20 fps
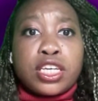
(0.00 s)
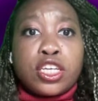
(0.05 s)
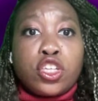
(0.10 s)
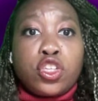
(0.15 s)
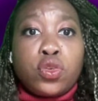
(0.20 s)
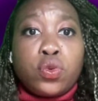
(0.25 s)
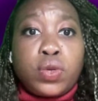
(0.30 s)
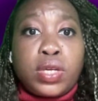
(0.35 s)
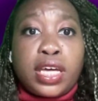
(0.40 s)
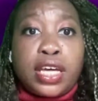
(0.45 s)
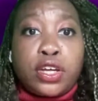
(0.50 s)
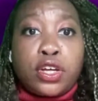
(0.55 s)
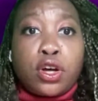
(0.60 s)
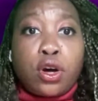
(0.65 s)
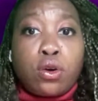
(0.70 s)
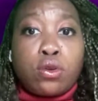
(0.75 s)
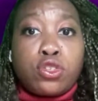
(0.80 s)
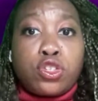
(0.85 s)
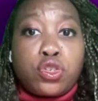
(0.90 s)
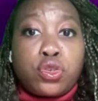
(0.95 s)
you can
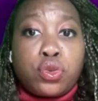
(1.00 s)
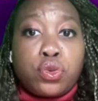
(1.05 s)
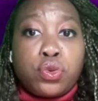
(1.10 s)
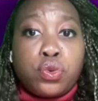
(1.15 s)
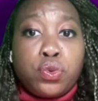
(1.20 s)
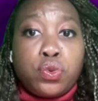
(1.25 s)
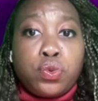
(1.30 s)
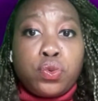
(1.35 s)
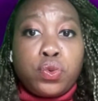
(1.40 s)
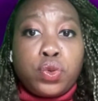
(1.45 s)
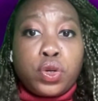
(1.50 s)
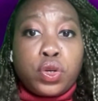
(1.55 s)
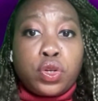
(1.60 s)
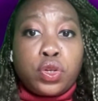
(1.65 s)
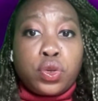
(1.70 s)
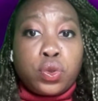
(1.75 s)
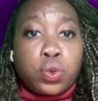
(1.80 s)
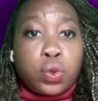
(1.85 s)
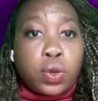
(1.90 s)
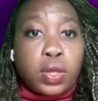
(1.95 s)
go to
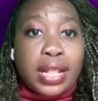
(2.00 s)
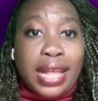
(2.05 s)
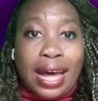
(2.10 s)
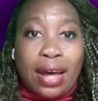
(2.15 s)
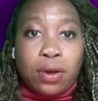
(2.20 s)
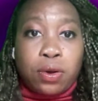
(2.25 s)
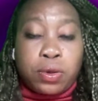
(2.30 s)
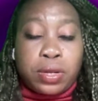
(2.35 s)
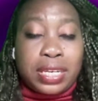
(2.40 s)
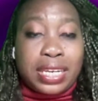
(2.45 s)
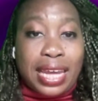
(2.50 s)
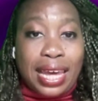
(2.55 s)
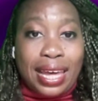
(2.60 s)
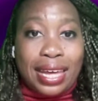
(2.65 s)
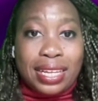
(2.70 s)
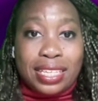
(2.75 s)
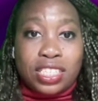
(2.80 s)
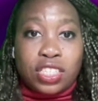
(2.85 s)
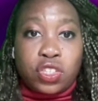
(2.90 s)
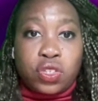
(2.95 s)
Google Cloud
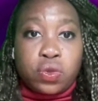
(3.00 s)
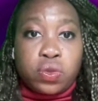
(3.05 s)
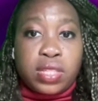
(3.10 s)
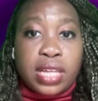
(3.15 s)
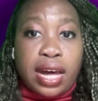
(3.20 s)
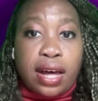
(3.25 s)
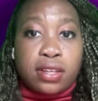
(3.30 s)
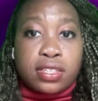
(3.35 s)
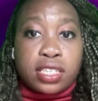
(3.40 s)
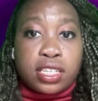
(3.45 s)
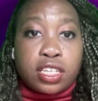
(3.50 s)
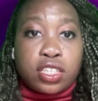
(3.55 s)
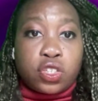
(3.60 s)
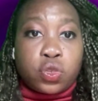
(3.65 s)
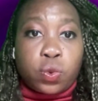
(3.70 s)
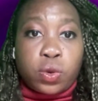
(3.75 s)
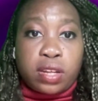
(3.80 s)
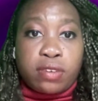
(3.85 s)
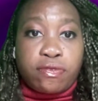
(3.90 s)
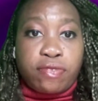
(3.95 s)
Next
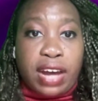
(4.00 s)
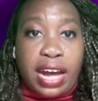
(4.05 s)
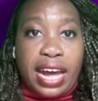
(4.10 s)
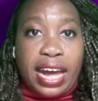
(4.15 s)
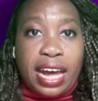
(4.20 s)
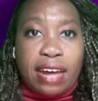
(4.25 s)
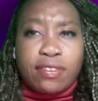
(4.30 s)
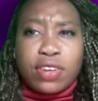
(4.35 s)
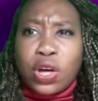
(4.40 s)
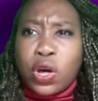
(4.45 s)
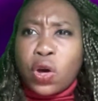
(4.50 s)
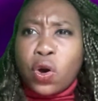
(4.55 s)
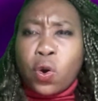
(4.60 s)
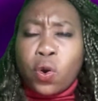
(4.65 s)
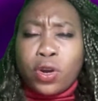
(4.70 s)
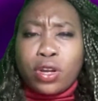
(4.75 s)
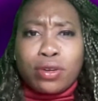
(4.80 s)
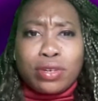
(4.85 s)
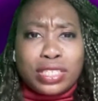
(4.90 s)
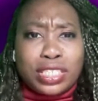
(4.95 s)
2025,
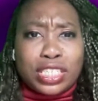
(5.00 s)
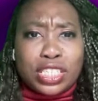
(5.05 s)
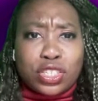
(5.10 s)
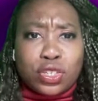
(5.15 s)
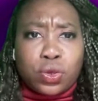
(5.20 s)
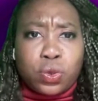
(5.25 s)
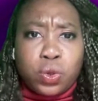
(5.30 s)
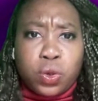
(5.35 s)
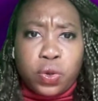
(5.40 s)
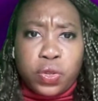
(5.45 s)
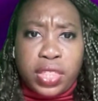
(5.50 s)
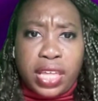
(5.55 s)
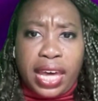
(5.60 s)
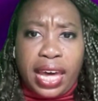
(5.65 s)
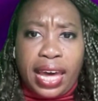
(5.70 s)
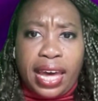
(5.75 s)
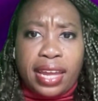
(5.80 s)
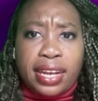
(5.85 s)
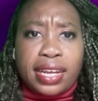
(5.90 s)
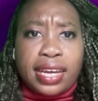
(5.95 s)
or you can just Google
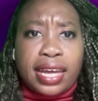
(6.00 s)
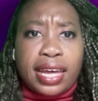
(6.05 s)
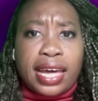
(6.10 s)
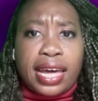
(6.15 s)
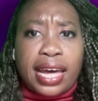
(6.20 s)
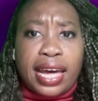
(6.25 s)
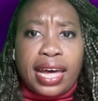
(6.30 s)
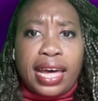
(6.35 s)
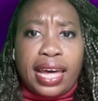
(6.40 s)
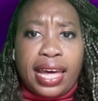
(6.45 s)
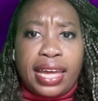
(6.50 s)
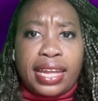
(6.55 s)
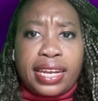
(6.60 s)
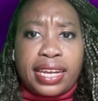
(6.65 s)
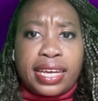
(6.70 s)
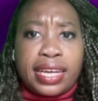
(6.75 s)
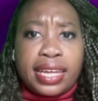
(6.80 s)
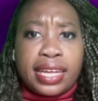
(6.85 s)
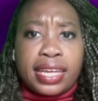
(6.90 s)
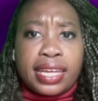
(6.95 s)
that
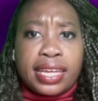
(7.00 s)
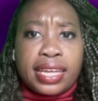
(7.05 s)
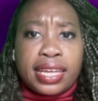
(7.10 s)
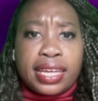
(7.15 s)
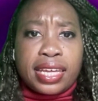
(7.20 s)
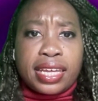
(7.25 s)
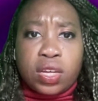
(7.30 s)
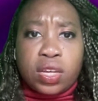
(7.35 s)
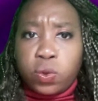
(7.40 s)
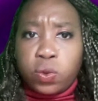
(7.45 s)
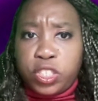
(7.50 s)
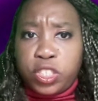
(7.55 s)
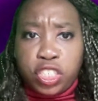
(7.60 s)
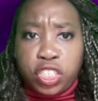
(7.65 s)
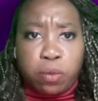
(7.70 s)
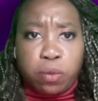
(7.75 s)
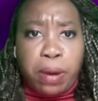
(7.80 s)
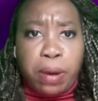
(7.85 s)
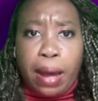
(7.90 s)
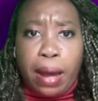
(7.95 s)
and it
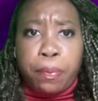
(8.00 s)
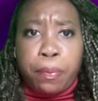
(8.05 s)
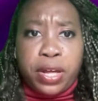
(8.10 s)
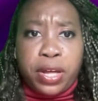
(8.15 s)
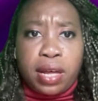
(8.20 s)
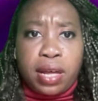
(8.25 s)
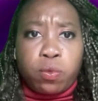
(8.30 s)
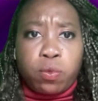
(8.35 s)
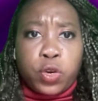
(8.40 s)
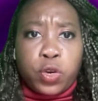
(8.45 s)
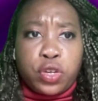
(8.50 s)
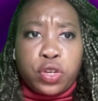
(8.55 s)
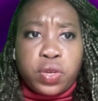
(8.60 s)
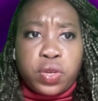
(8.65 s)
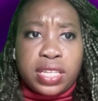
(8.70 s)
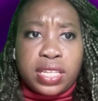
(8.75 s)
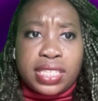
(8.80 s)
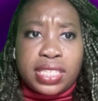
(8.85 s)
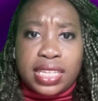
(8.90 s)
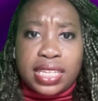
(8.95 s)
should pop up where you
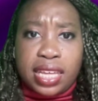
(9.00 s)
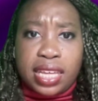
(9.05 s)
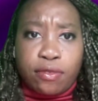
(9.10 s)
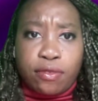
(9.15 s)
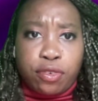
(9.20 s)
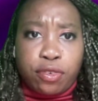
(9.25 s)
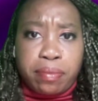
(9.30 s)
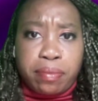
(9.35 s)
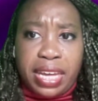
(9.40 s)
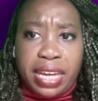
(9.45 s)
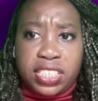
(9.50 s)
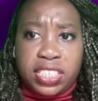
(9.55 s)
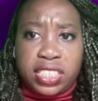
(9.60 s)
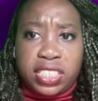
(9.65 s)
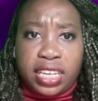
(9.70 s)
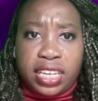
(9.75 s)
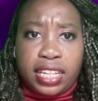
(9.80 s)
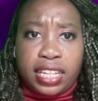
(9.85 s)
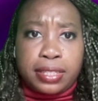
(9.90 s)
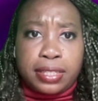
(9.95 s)
can see the
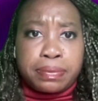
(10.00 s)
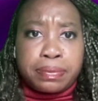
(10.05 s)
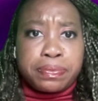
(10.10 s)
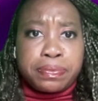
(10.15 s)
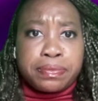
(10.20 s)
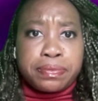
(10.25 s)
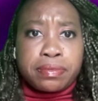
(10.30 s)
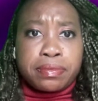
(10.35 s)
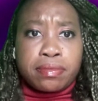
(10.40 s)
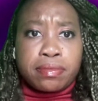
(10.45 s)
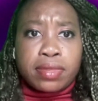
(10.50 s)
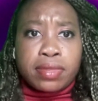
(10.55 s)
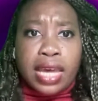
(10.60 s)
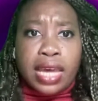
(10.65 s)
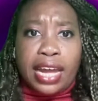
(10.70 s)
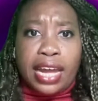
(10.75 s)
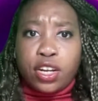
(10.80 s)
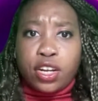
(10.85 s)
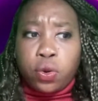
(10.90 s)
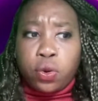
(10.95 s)
information.
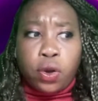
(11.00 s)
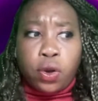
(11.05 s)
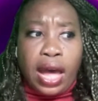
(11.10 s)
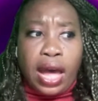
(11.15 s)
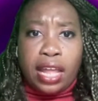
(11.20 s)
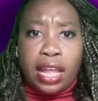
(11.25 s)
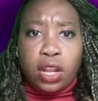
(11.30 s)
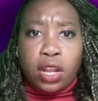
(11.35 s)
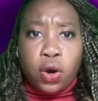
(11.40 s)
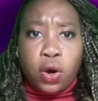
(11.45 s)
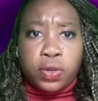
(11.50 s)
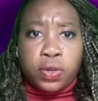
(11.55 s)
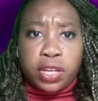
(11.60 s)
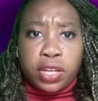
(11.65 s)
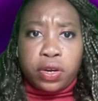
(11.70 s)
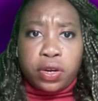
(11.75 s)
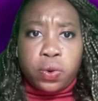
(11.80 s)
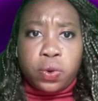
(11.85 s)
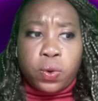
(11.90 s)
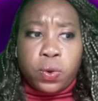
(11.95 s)
I don't know how long
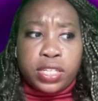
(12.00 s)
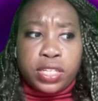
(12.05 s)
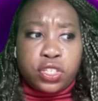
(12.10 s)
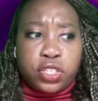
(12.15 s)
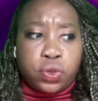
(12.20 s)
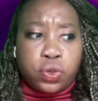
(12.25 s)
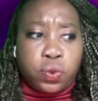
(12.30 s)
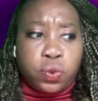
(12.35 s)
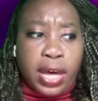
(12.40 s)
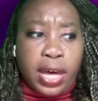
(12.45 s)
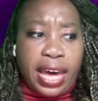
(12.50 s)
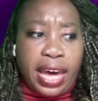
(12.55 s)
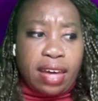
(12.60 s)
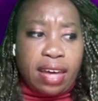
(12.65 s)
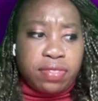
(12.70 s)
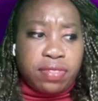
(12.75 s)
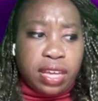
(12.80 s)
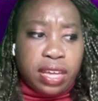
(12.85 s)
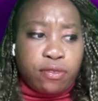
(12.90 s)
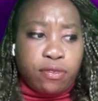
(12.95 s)
they're going to
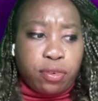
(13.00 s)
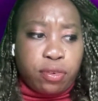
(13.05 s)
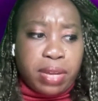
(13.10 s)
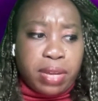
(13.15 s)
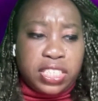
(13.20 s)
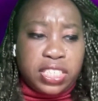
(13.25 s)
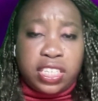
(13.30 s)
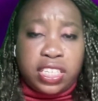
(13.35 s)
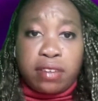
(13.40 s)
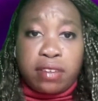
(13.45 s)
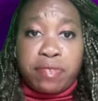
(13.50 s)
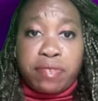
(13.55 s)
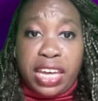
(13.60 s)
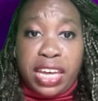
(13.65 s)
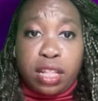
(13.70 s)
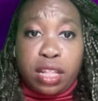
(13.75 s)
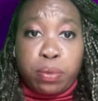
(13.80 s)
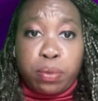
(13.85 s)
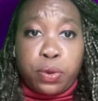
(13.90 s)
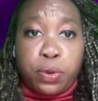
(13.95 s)
have the information
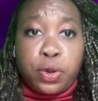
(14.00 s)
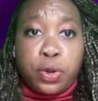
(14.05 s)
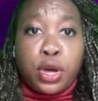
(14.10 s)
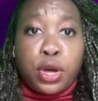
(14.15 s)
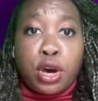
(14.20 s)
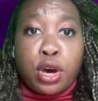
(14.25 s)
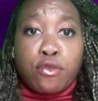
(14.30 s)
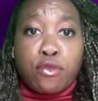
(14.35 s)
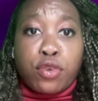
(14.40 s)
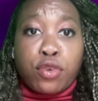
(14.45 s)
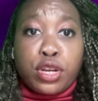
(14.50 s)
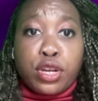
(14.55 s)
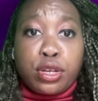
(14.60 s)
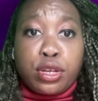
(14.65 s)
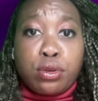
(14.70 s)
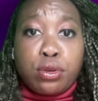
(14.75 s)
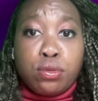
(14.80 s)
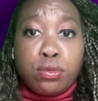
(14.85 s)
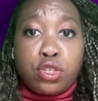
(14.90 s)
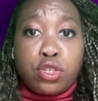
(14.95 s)
available for
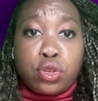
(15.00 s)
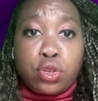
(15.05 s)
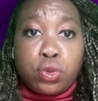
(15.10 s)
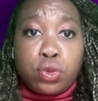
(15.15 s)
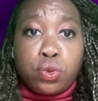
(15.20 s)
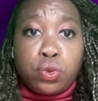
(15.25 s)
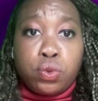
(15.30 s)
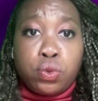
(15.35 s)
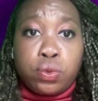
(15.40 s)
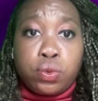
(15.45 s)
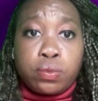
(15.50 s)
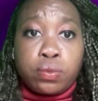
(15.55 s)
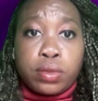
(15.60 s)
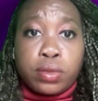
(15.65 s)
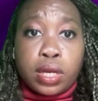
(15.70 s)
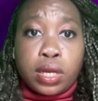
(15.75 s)
you to